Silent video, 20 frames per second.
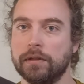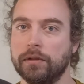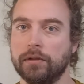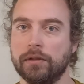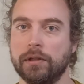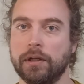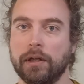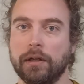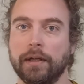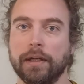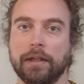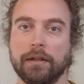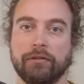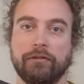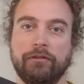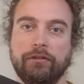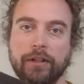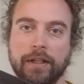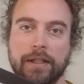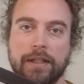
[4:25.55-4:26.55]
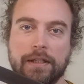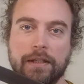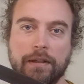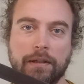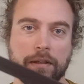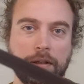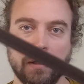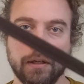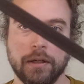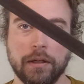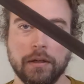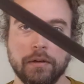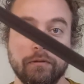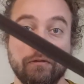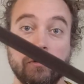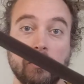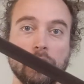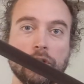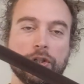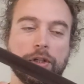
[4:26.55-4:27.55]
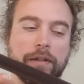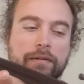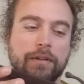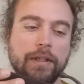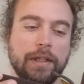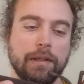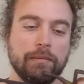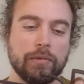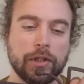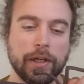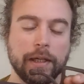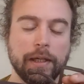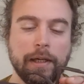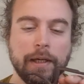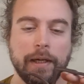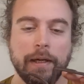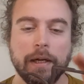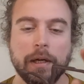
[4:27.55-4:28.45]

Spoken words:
There's not like a fixed version of a Nimcha,